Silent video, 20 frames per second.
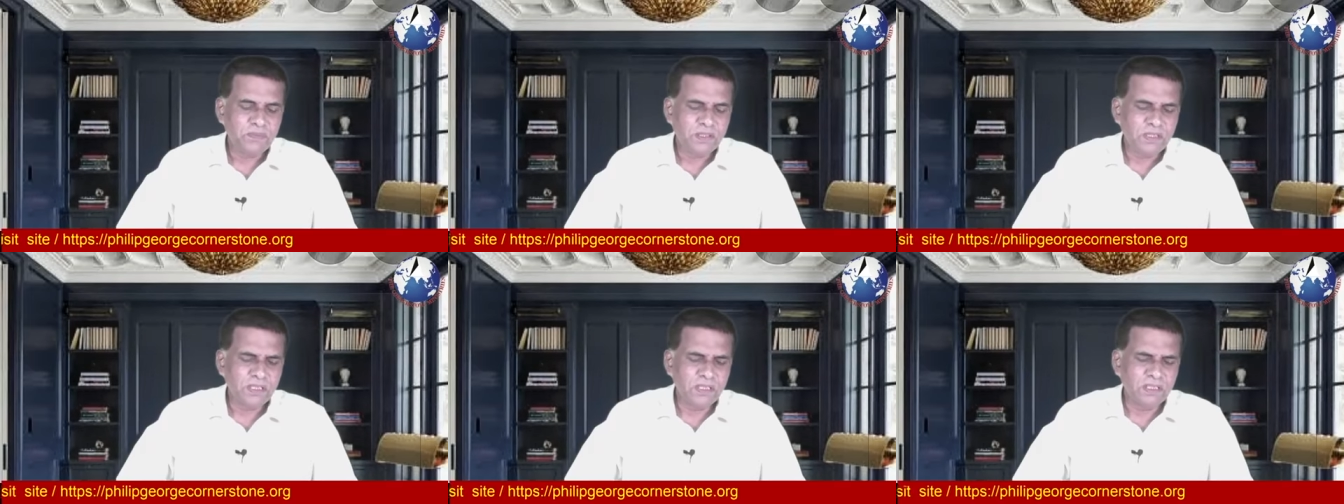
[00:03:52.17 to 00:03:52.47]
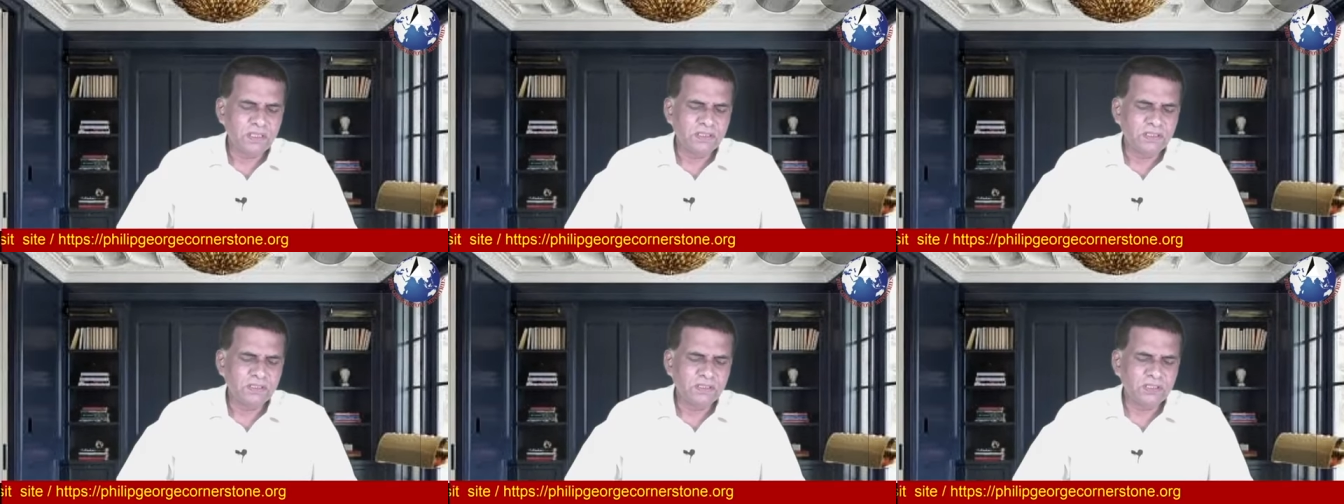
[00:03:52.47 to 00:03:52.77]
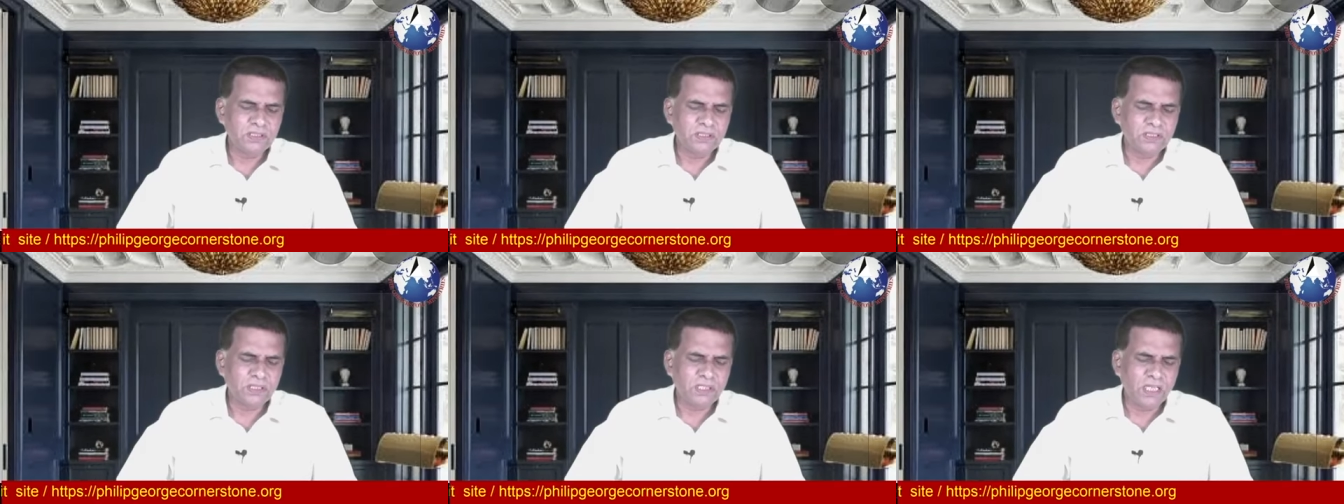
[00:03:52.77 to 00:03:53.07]
uh,
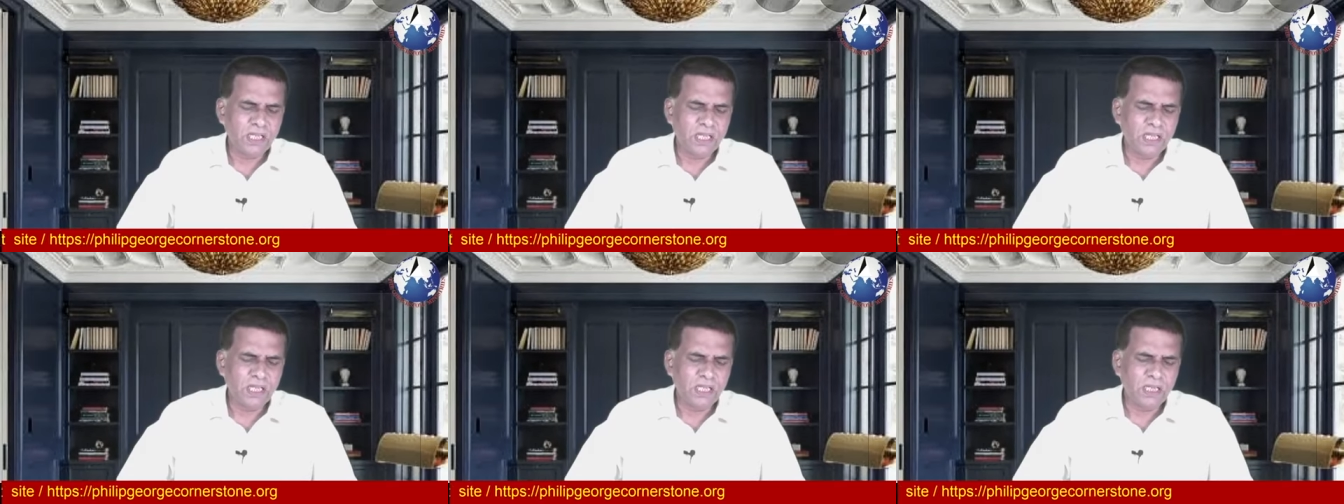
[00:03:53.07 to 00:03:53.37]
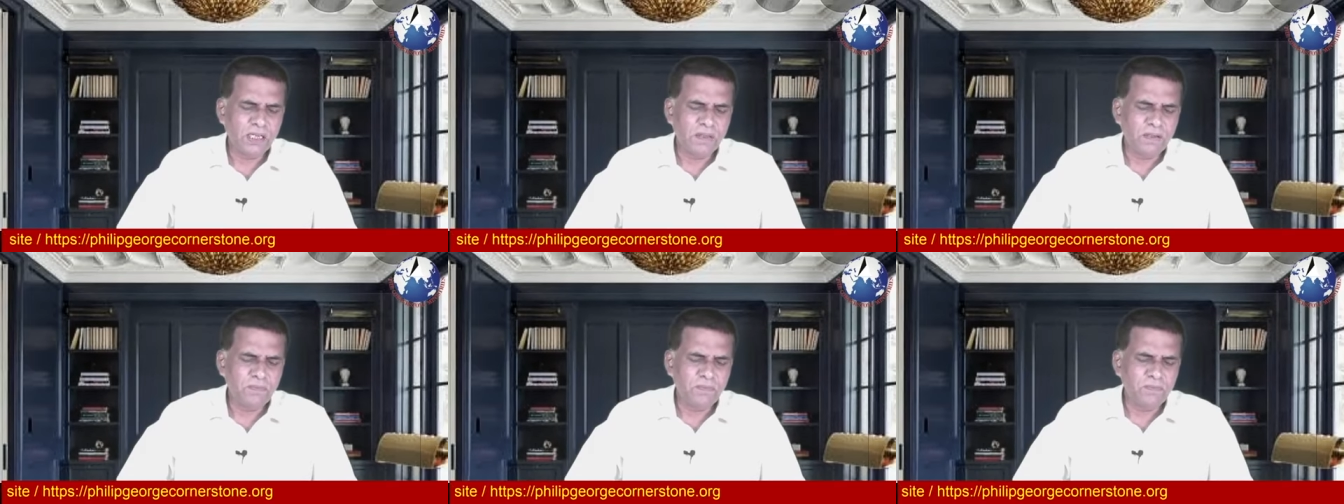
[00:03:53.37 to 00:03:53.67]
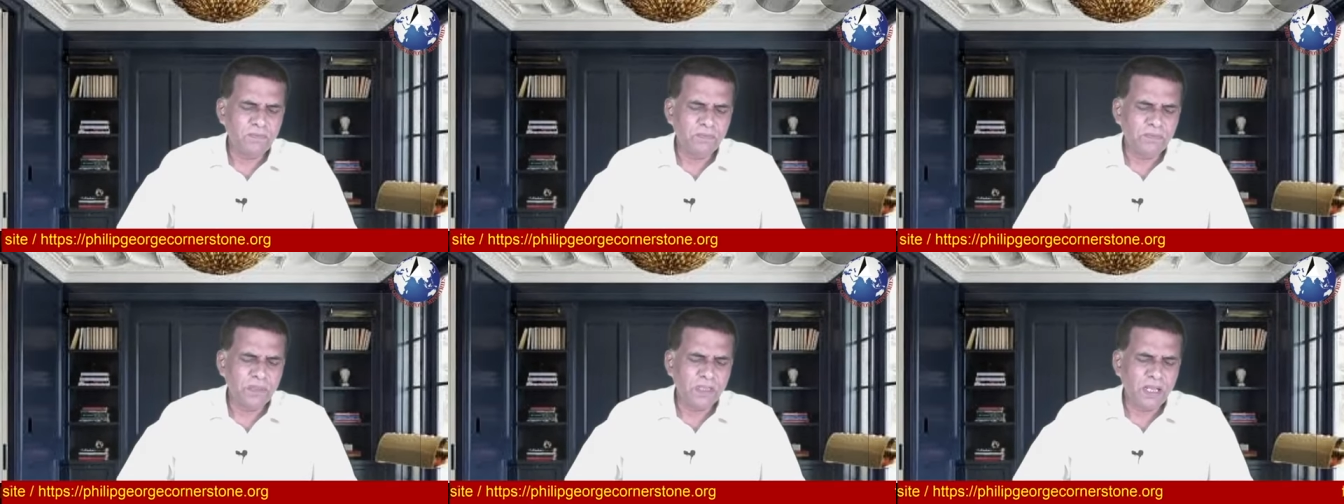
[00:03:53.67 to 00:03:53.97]
Sister
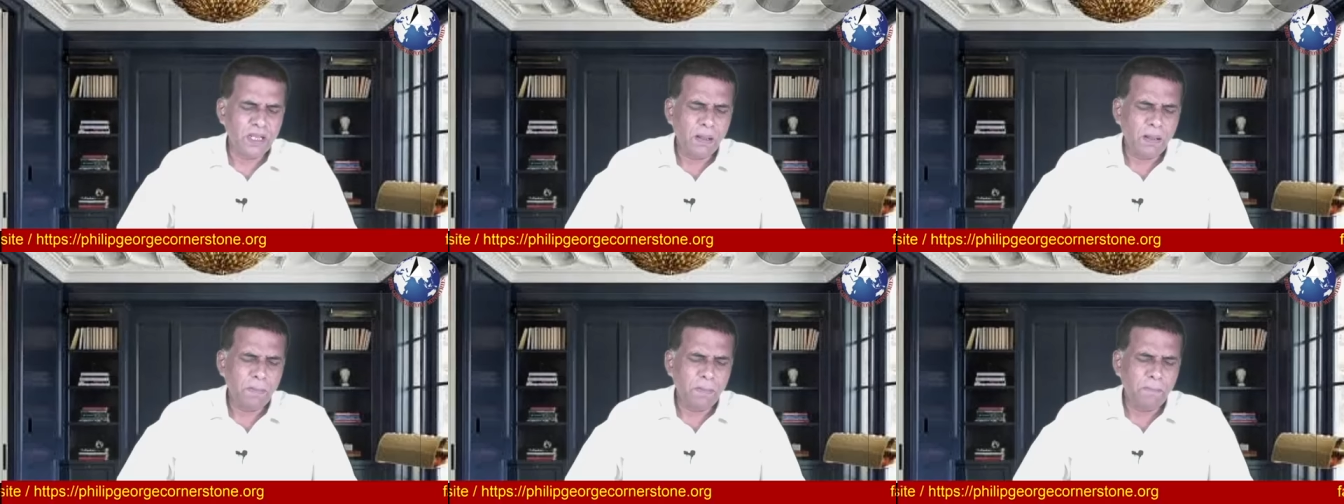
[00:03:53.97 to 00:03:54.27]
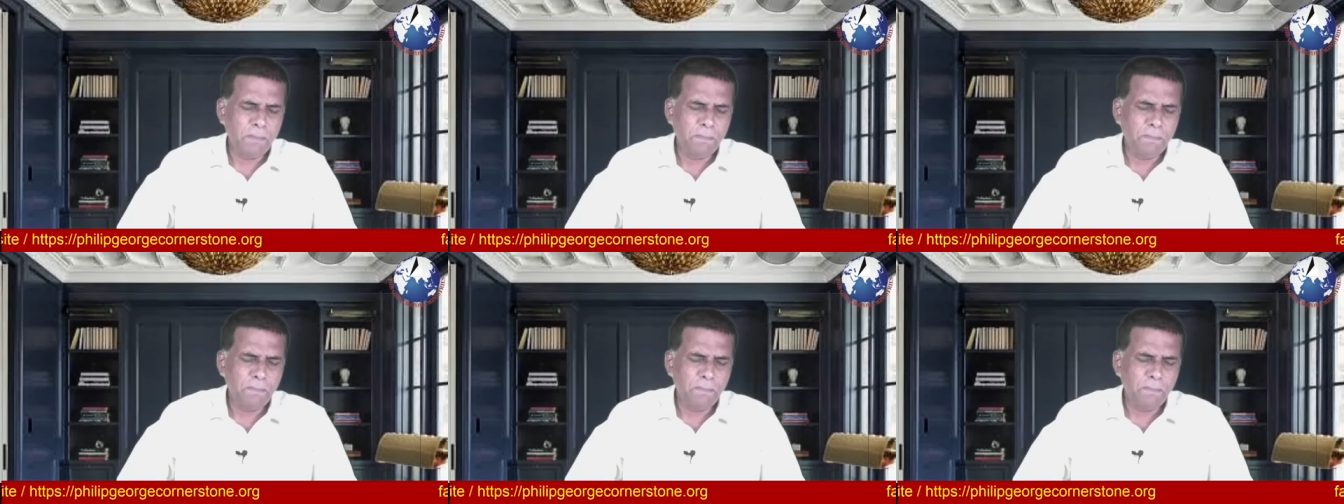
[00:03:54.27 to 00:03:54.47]
um, uh,